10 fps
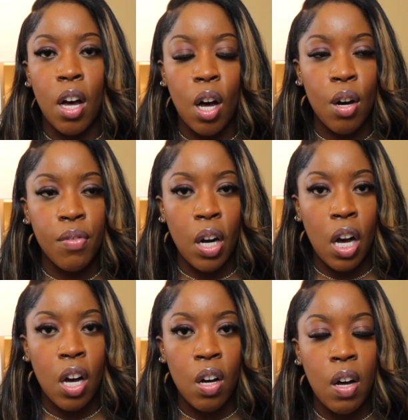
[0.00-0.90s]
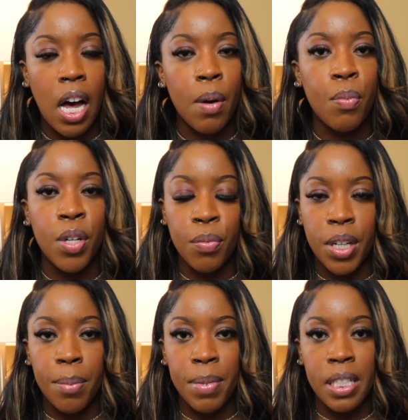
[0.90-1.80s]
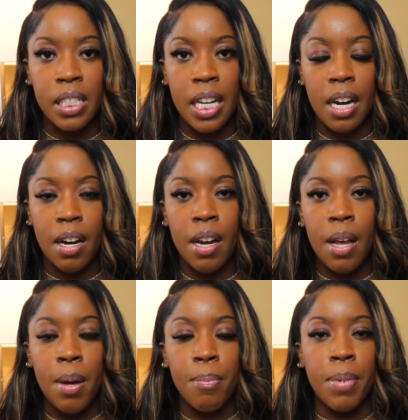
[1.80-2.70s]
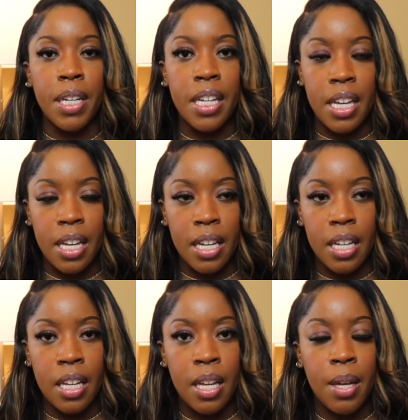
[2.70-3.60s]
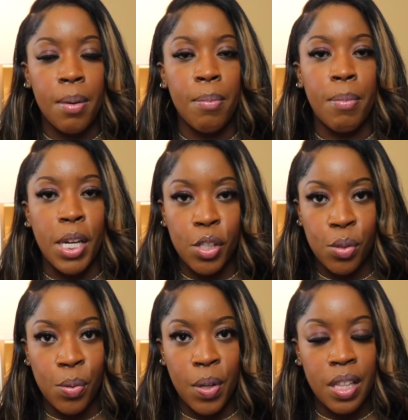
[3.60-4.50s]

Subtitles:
Overall, I would recommend this hair, but again, make sure